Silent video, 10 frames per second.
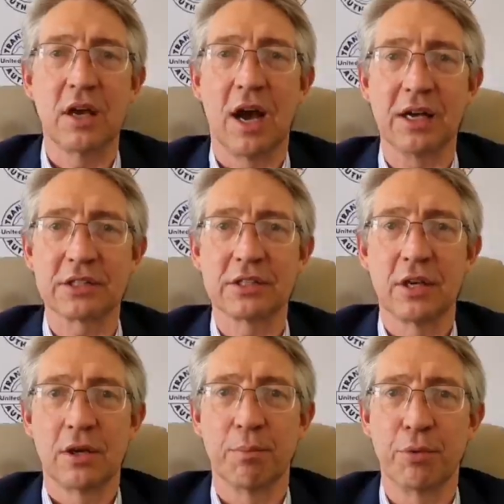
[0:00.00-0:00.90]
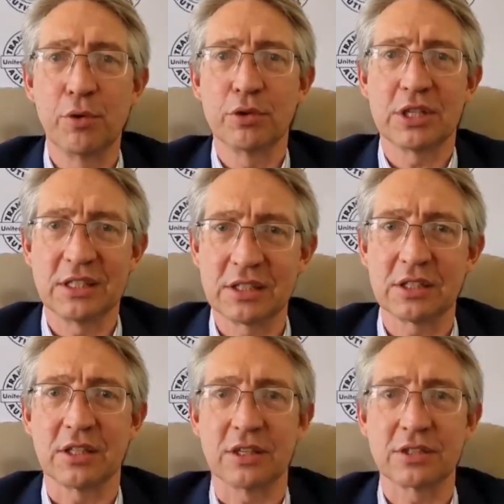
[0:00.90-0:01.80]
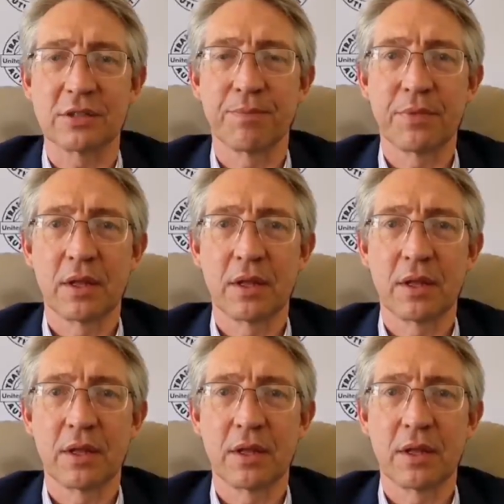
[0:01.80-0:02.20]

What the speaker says: as broers en susters,